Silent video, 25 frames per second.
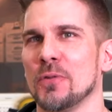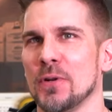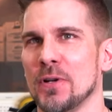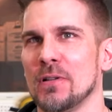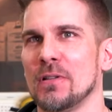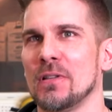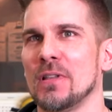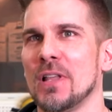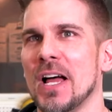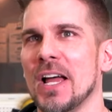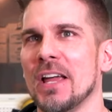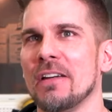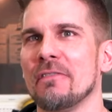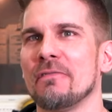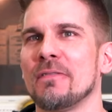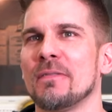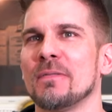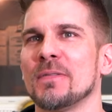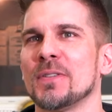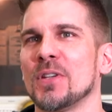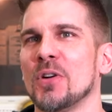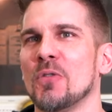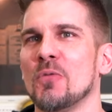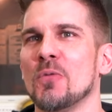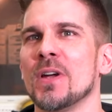real life.
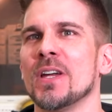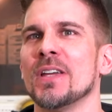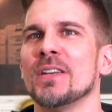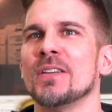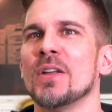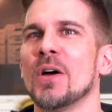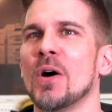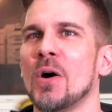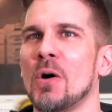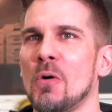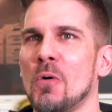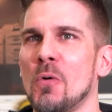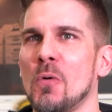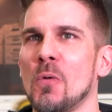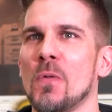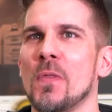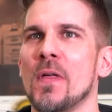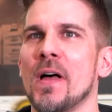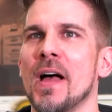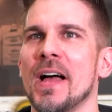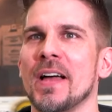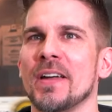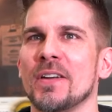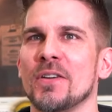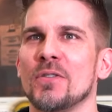So we know
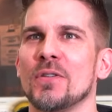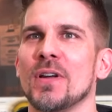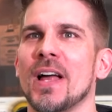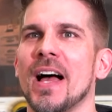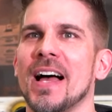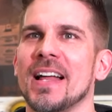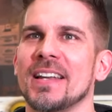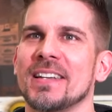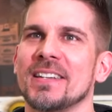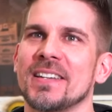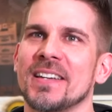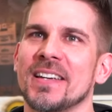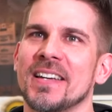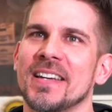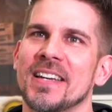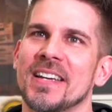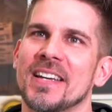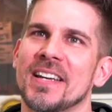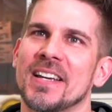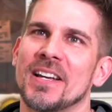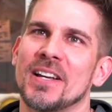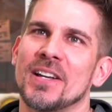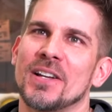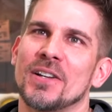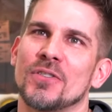that you're not
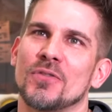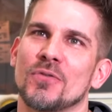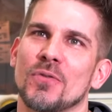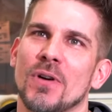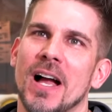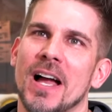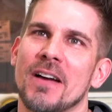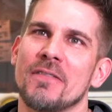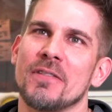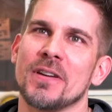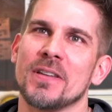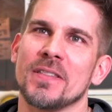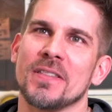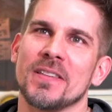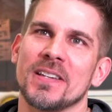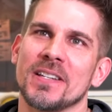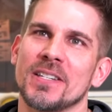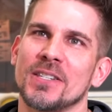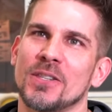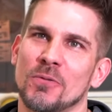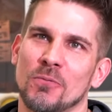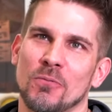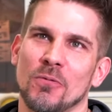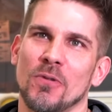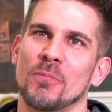driving
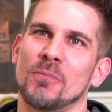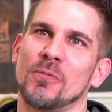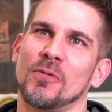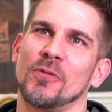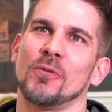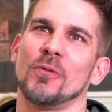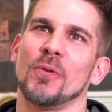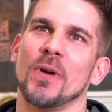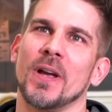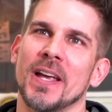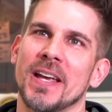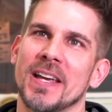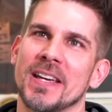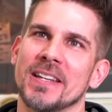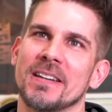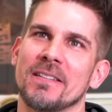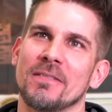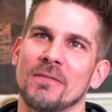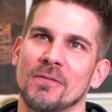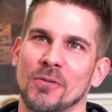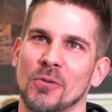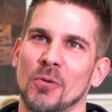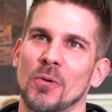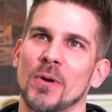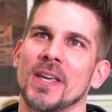this through a parade
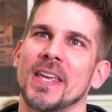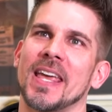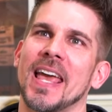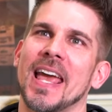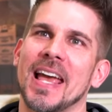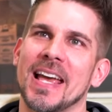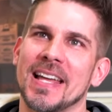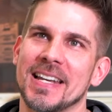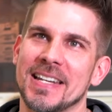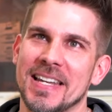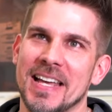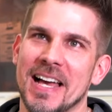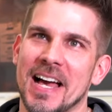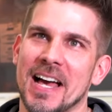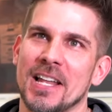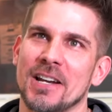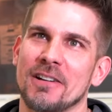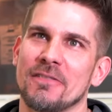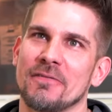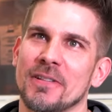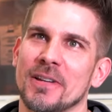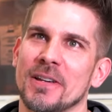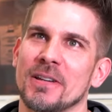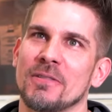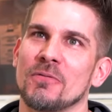and throwing candy out
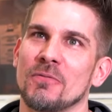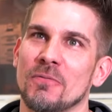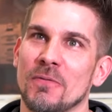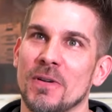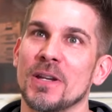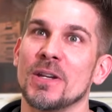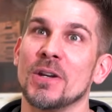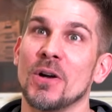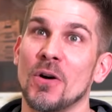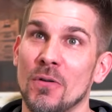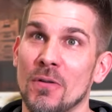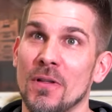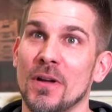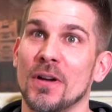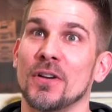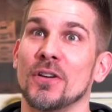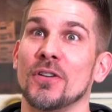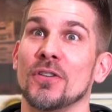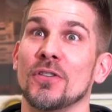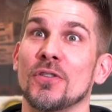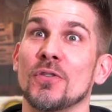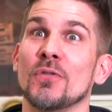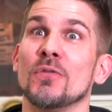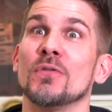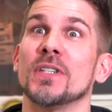of it. We know that you're
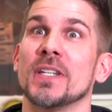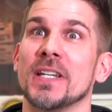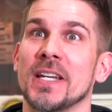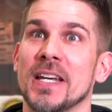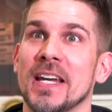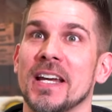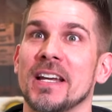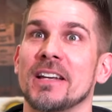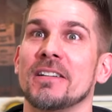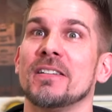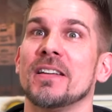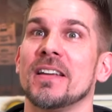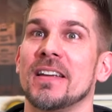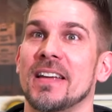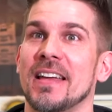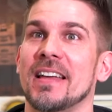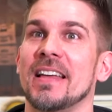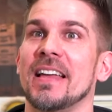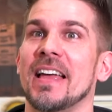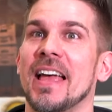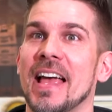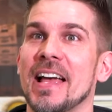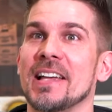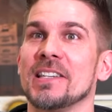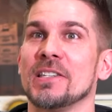using it
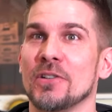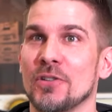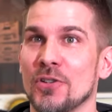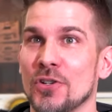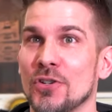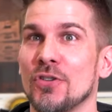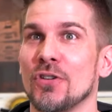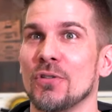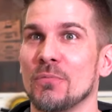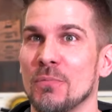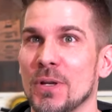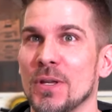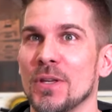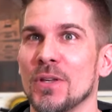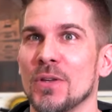as it should be